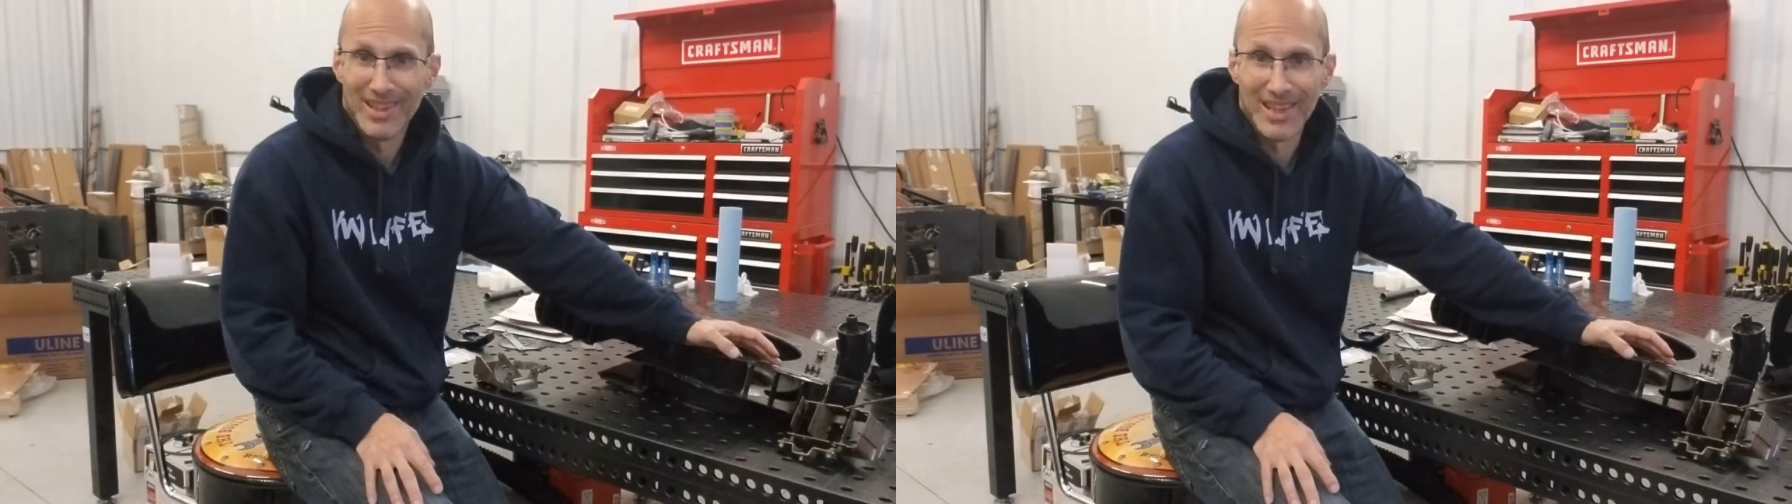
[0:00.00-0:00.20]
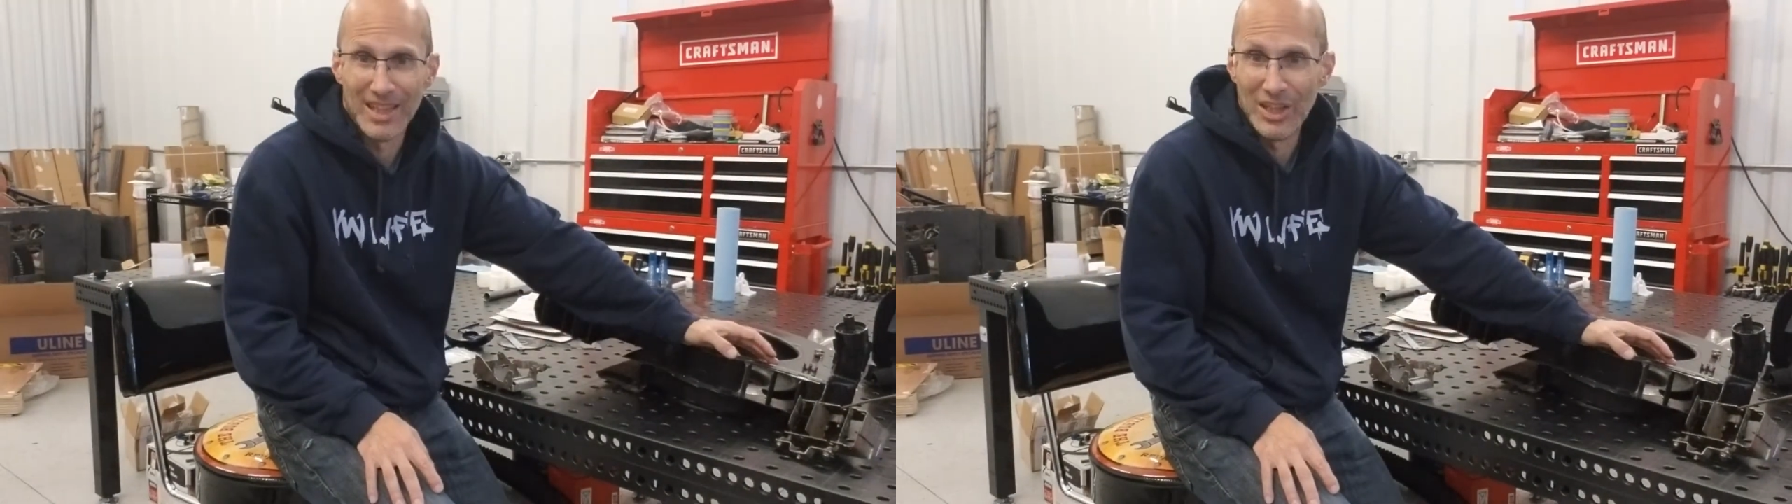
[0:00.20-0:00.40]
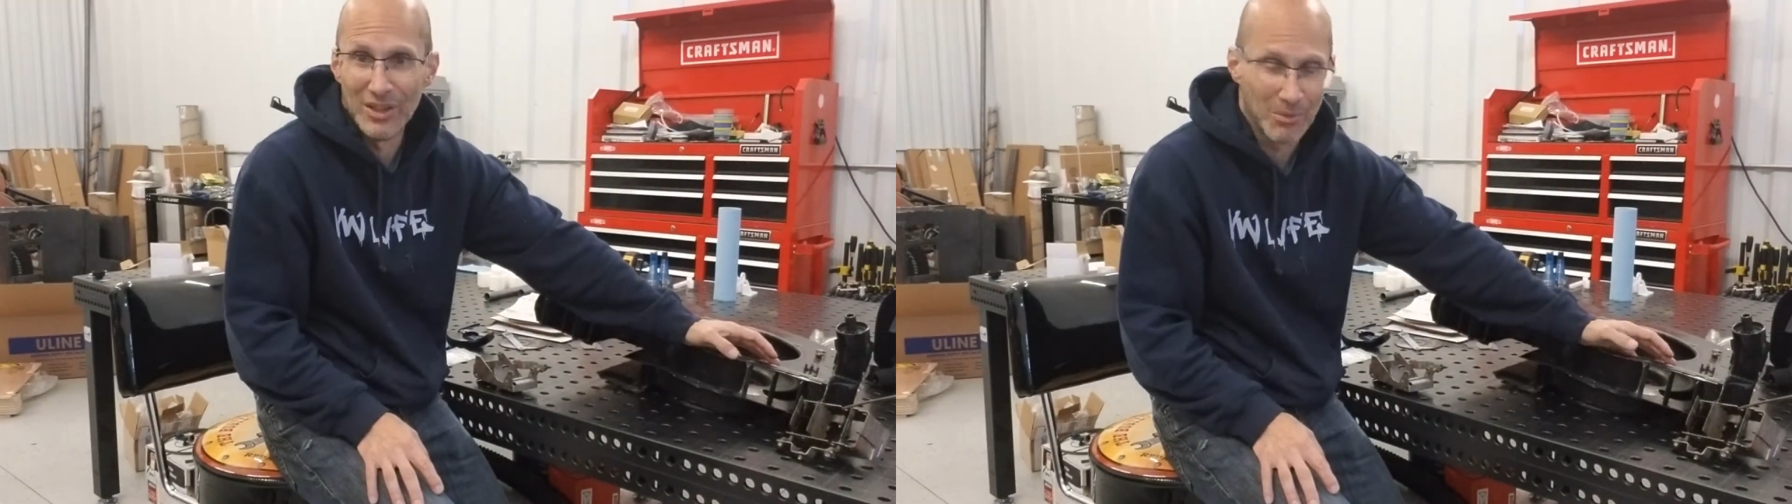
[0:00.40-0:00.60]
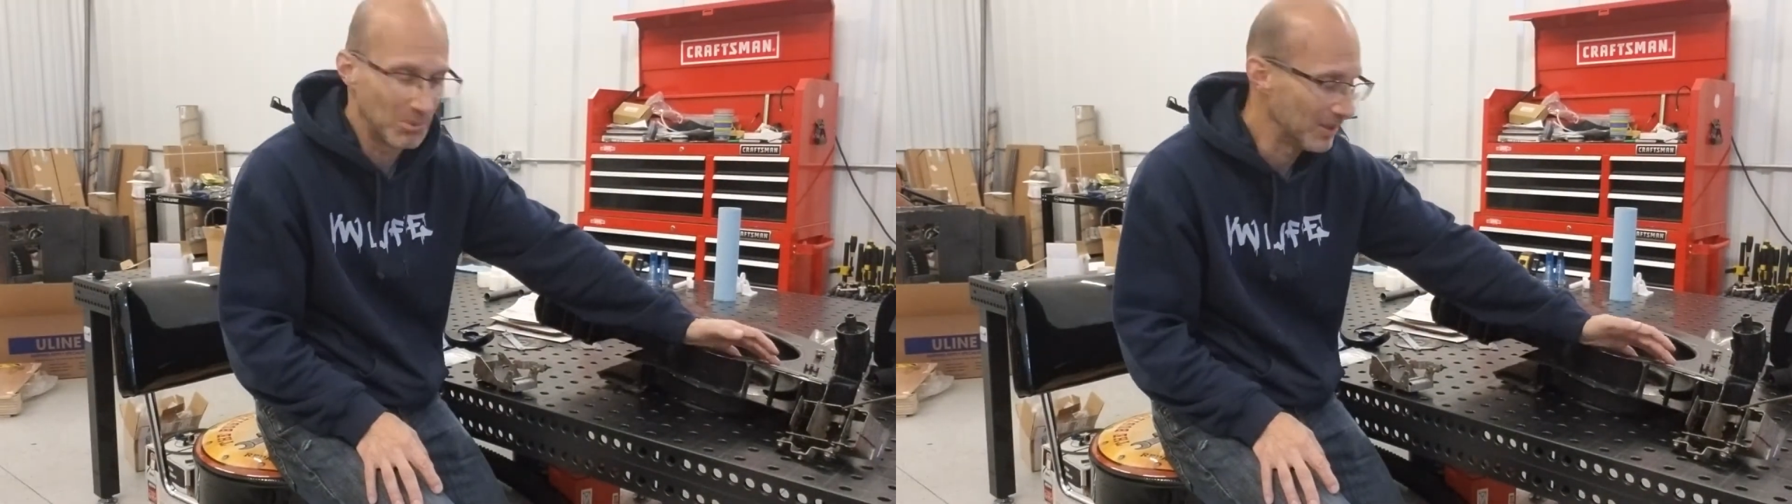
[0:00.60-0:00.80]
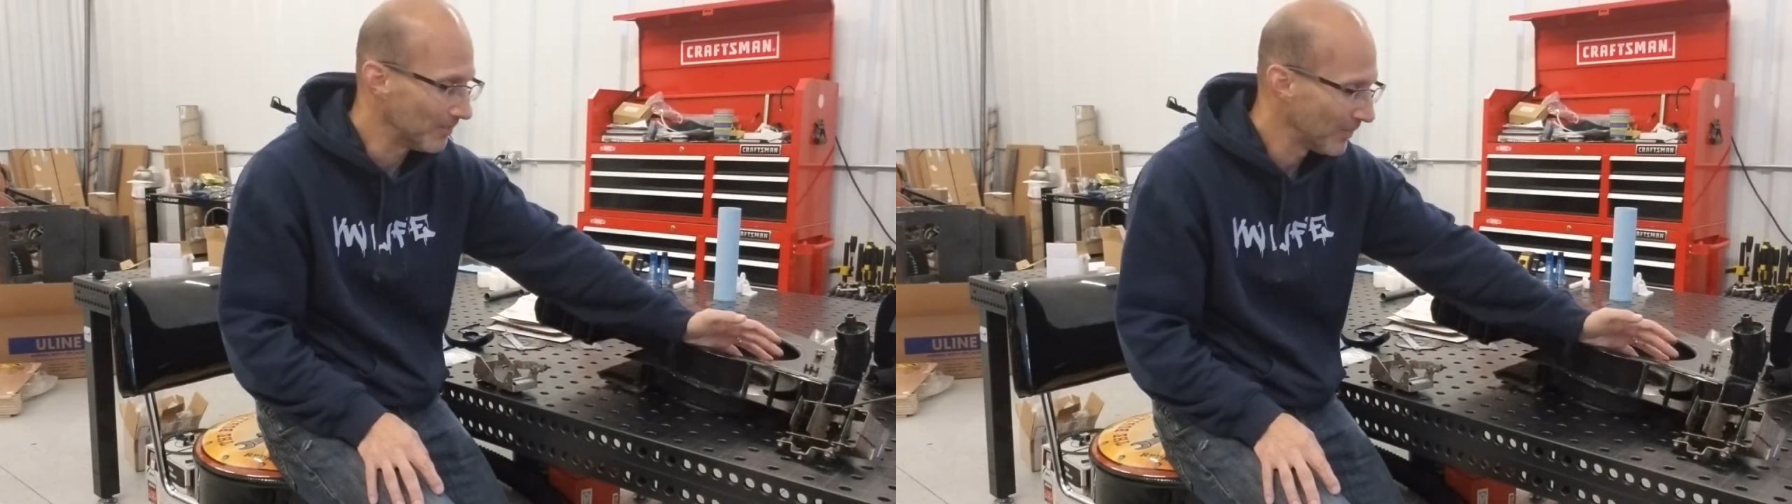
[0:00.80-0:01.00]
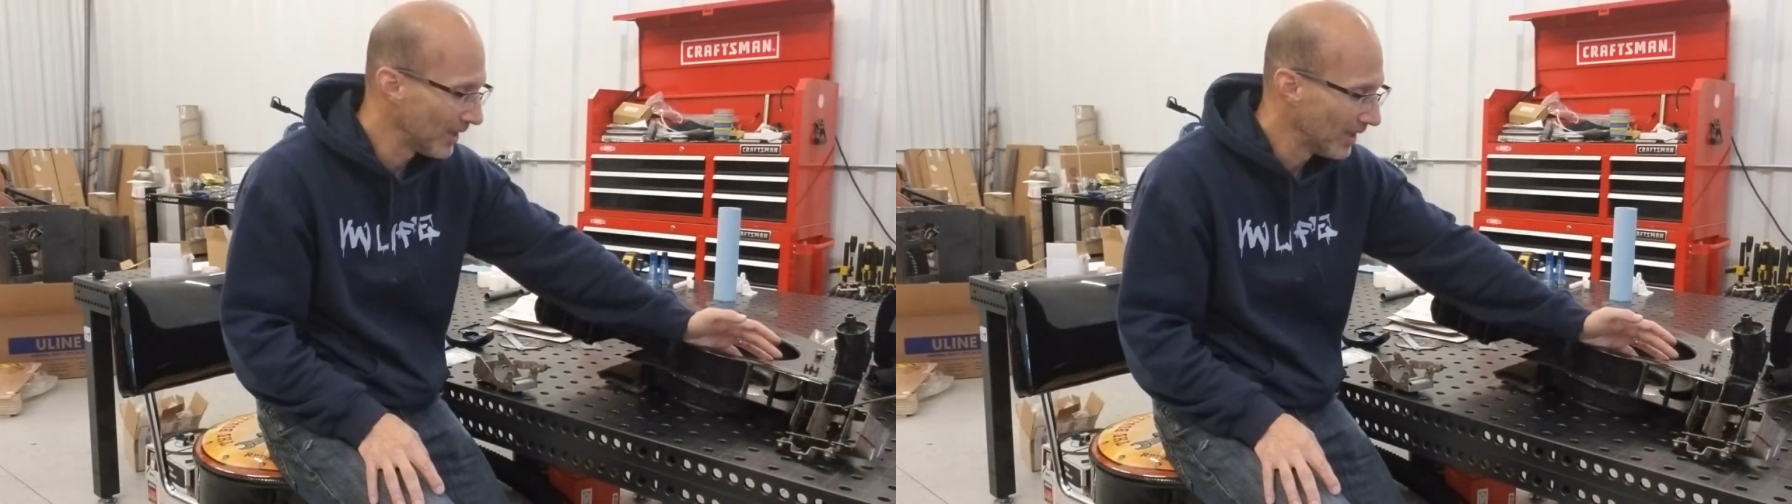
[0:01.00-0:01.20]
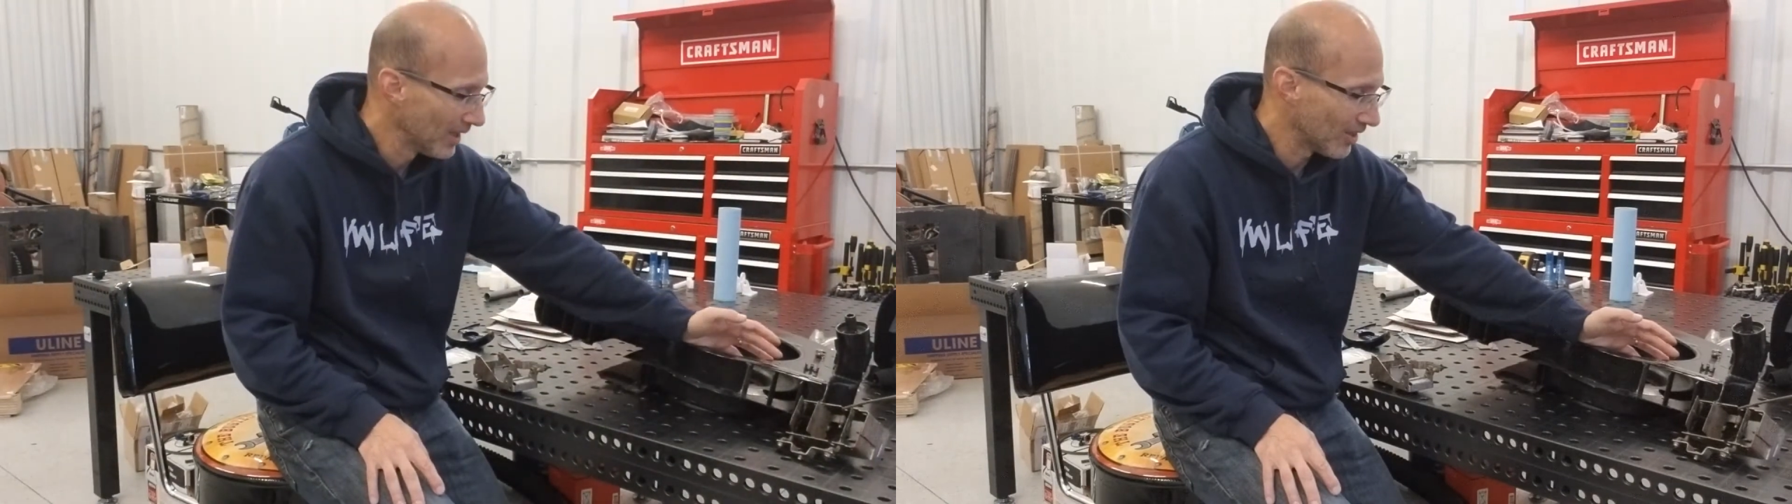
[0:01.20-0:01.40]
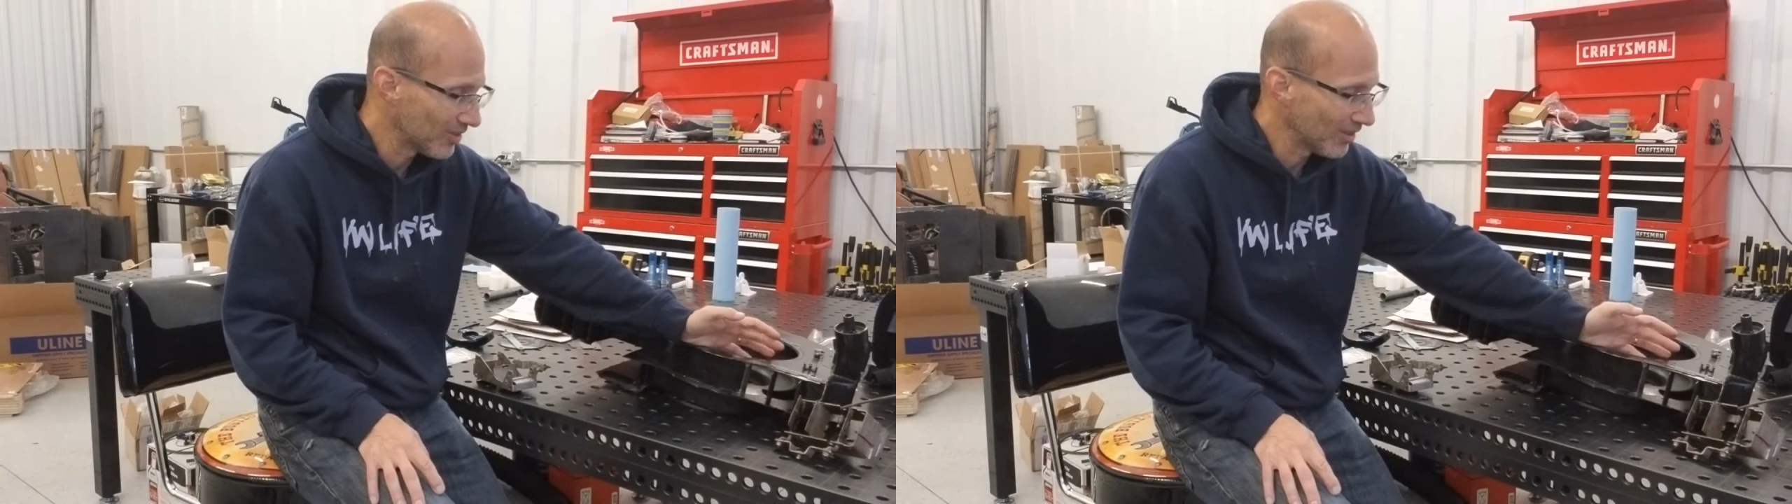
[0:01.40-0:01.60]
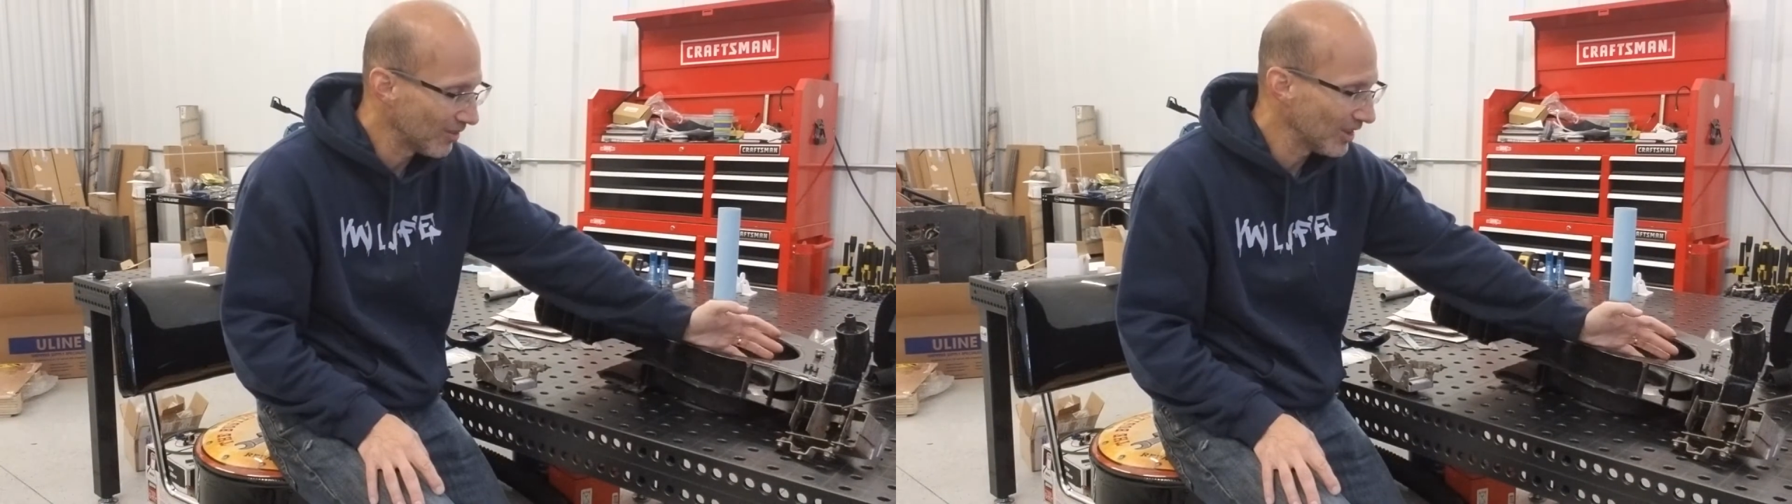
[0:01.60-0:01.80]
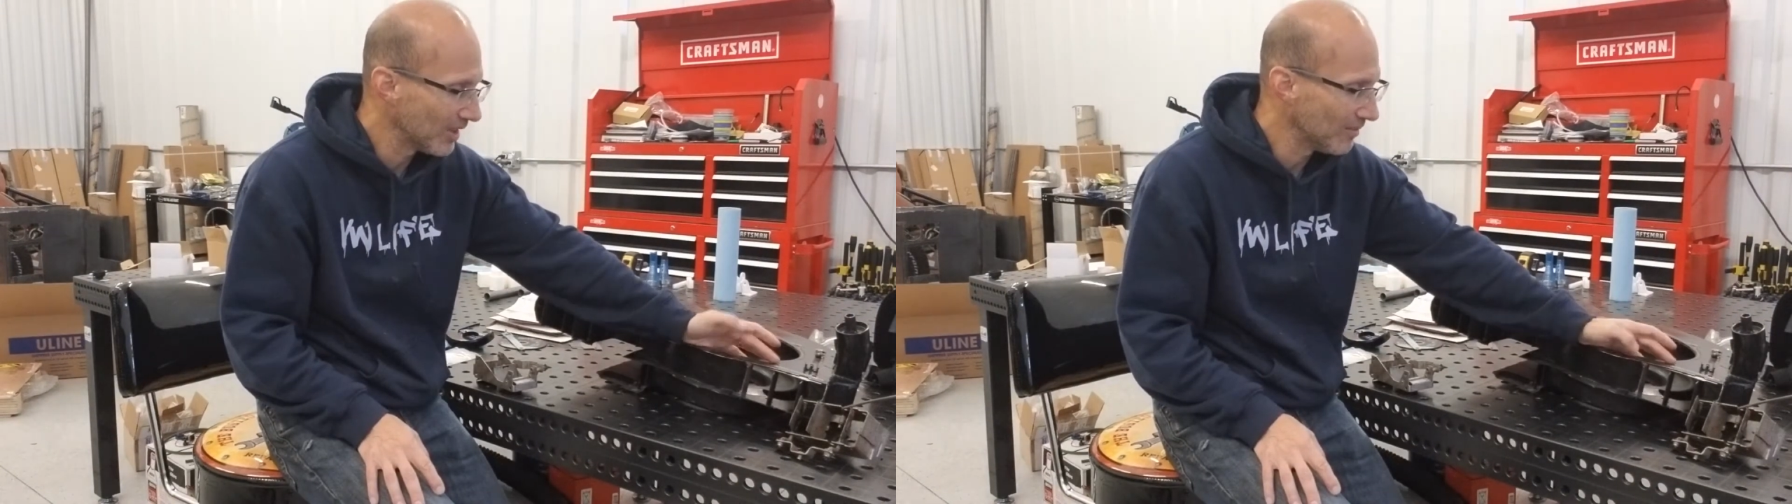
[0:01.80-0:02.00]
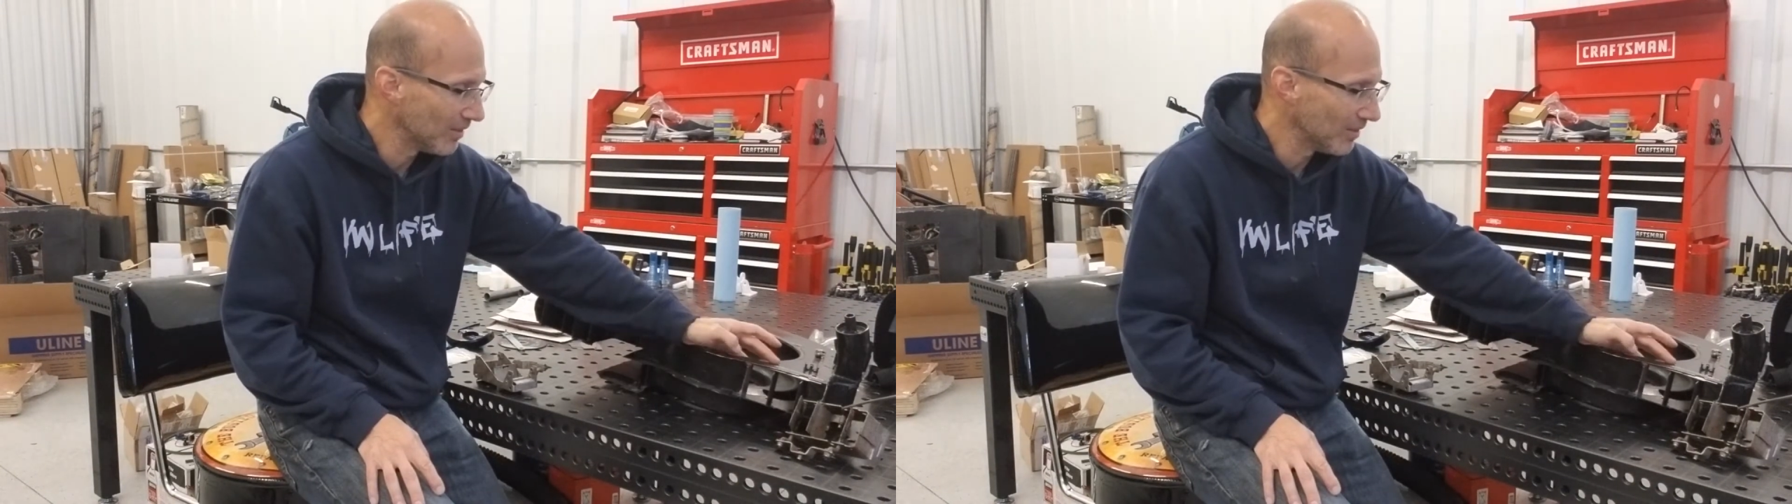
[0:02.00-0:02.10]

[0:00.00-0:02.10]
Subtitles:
they didn't, but because they're really